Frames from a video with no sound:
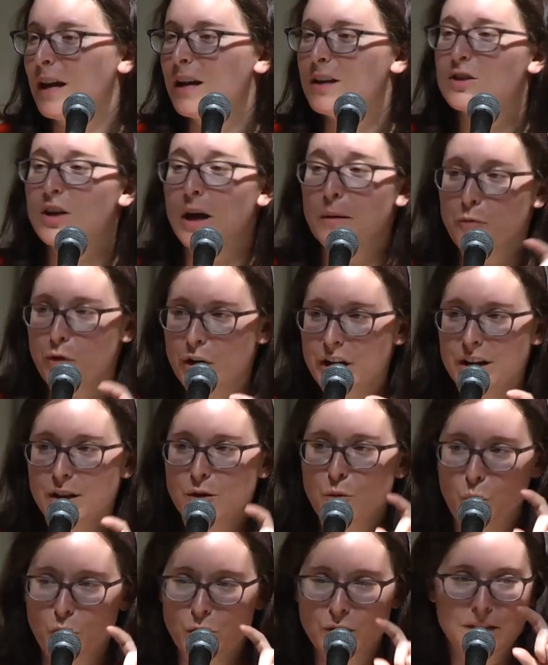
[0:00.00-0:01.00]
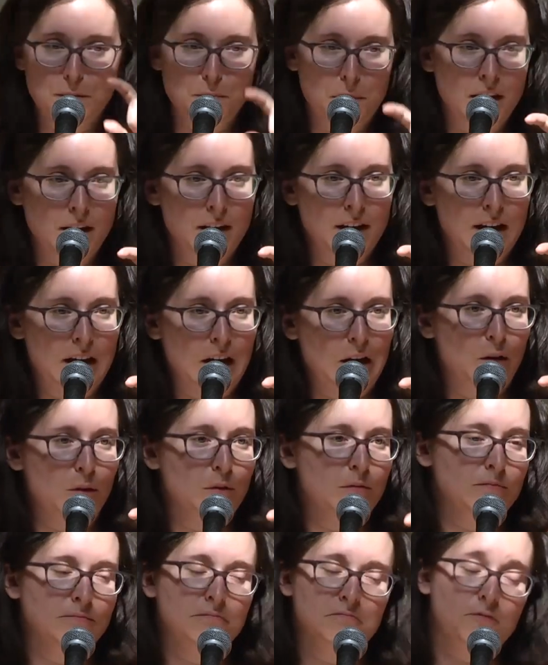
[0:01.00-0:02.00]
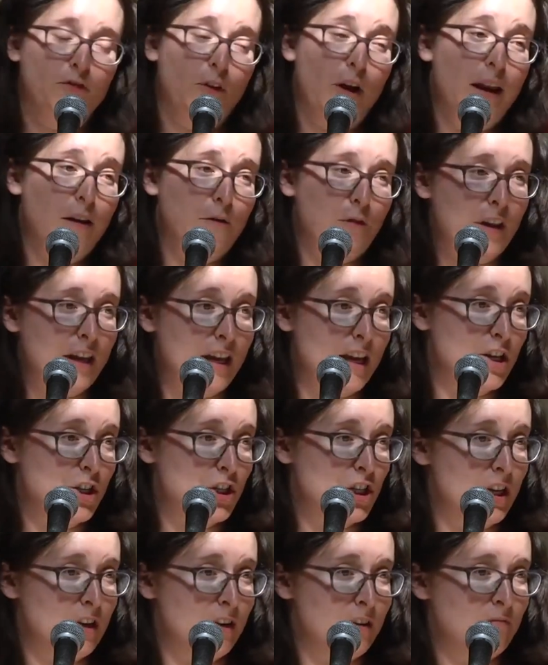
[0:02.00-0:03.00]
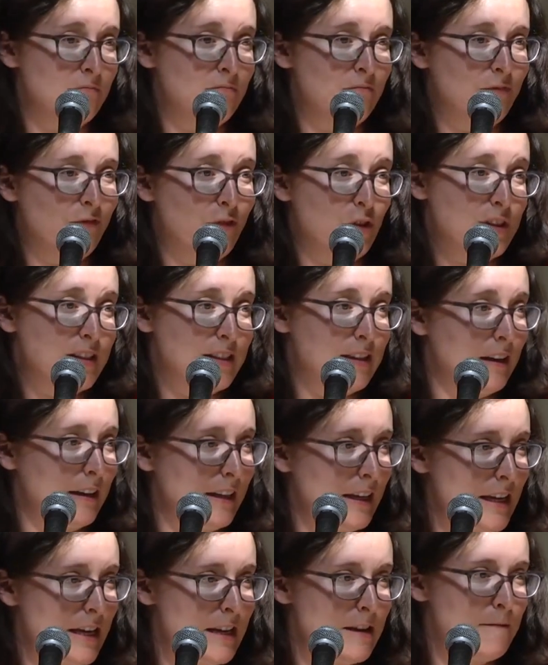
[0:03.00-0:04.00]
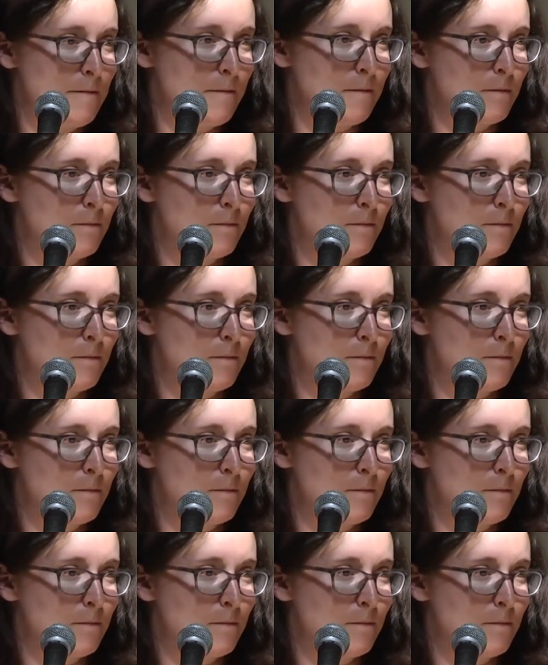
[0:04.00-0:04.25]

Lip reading: So I'm reading the words a minute ago for edification, for study,